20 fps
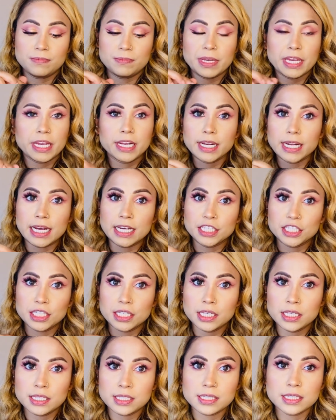big
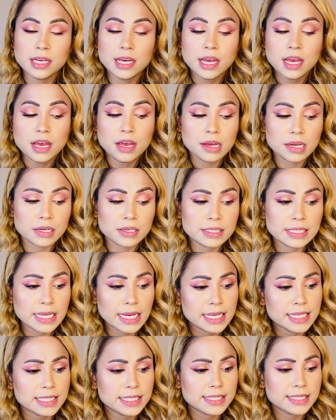lashes, because I
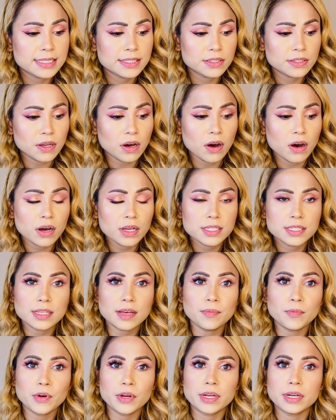saw
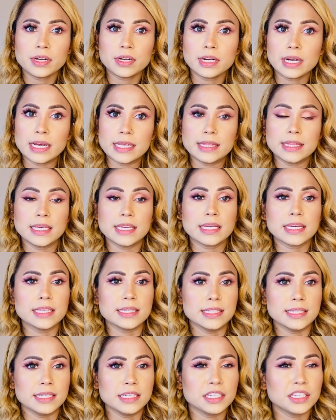somewhere, I think
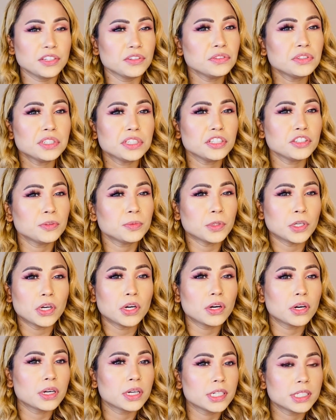it's in YouTube
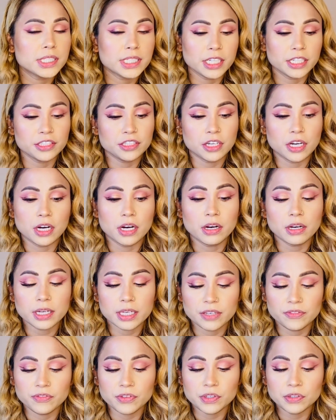or TikTok,
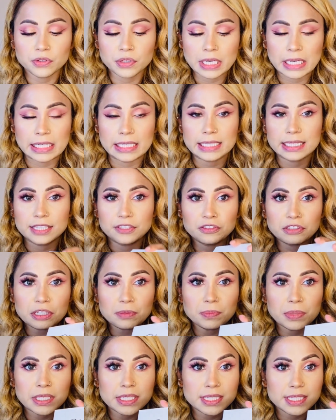if you cut 3
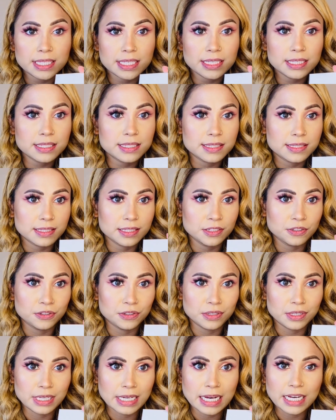pieces
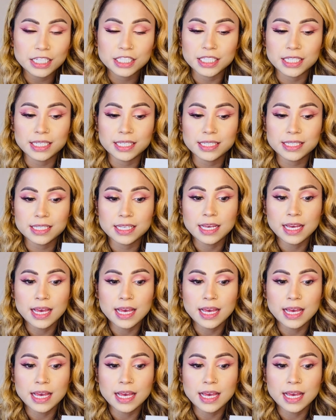your lashes